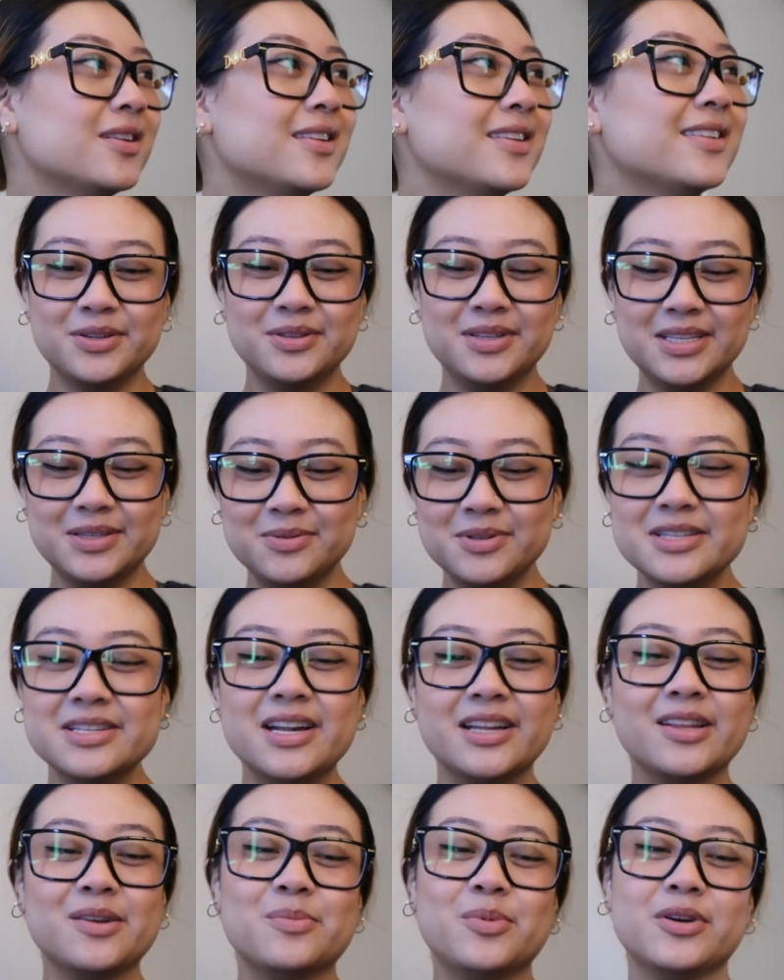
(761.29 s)
so this was
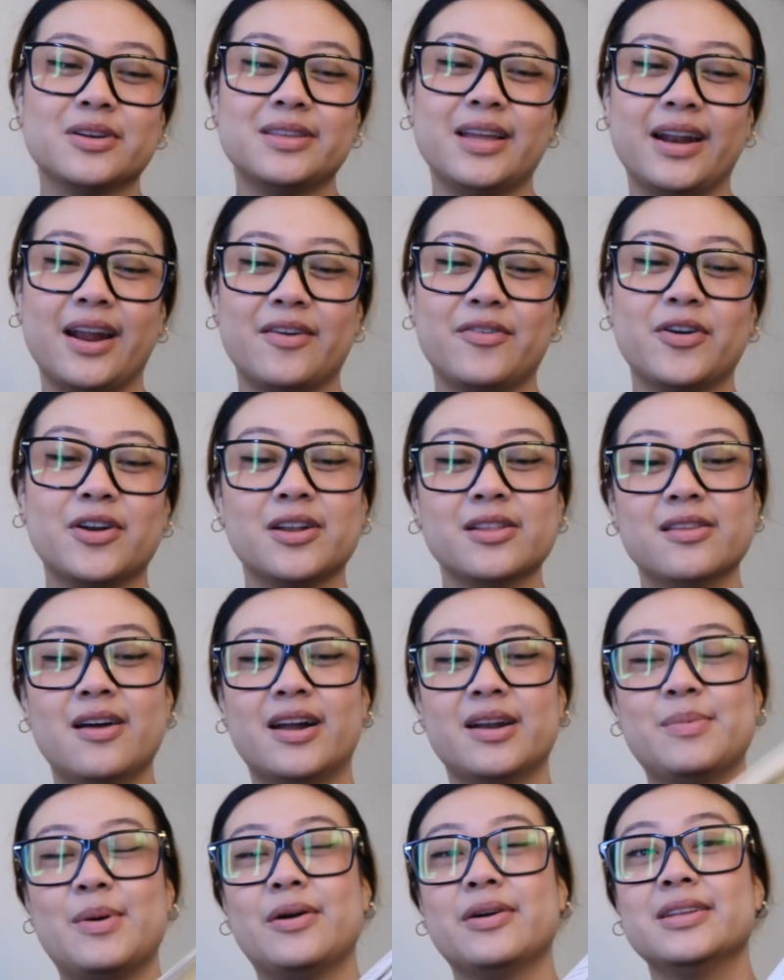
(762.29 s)
another book that I've heard a
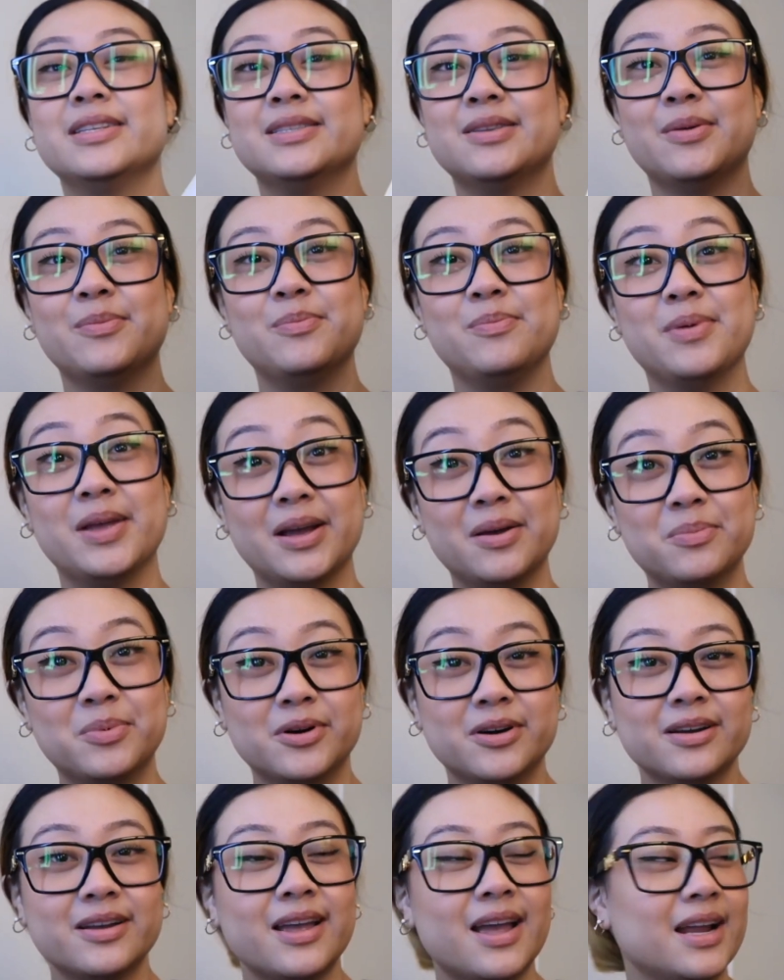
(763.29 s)
lot about. It's a big
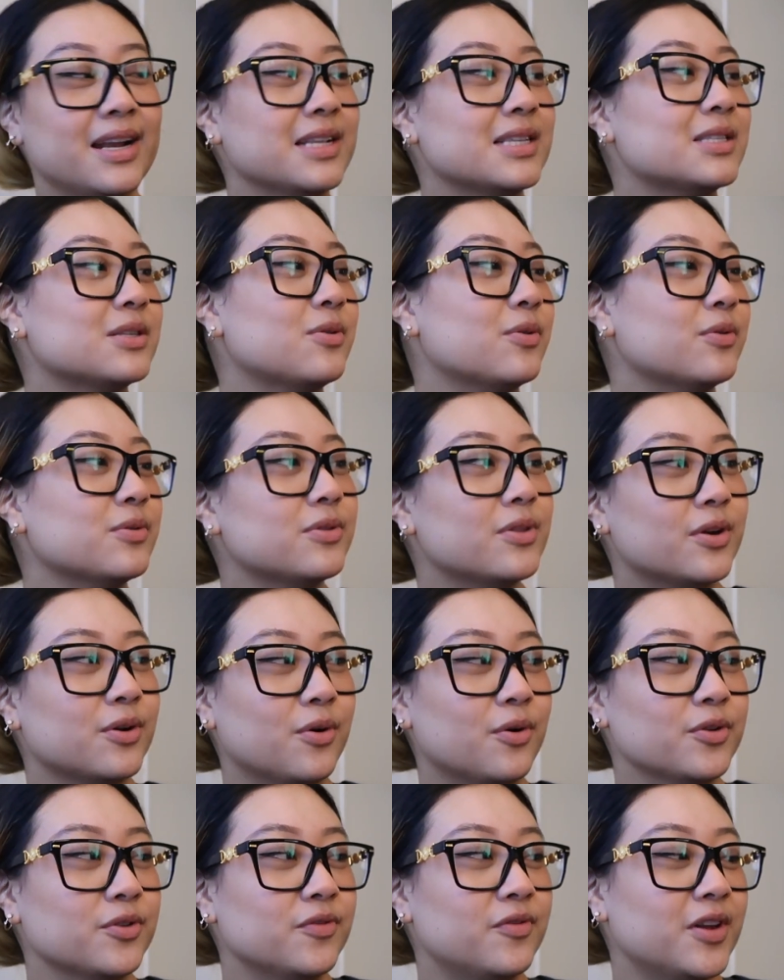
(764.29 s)
book, and it's The
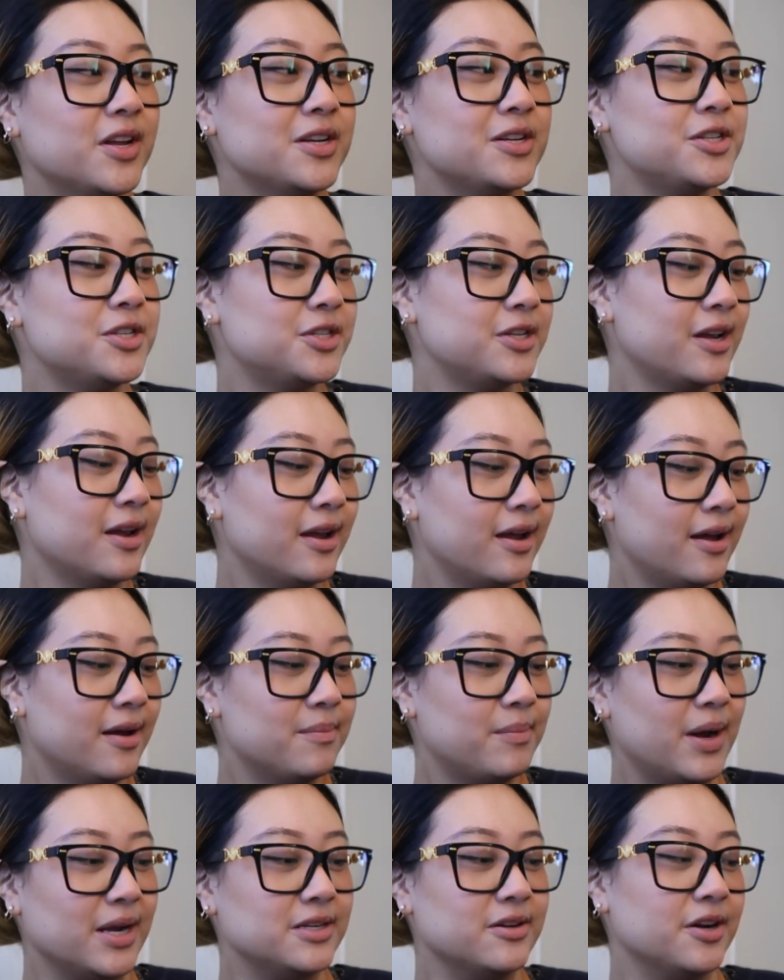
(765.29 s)
Goldfinch
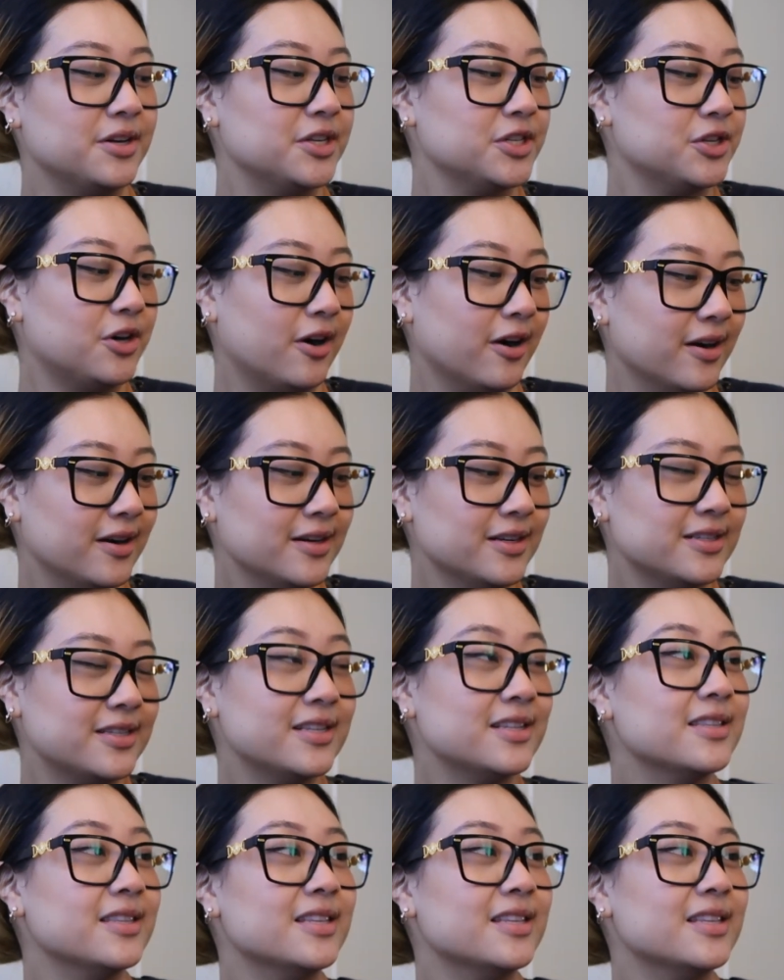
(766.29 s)
by Donna Tartt.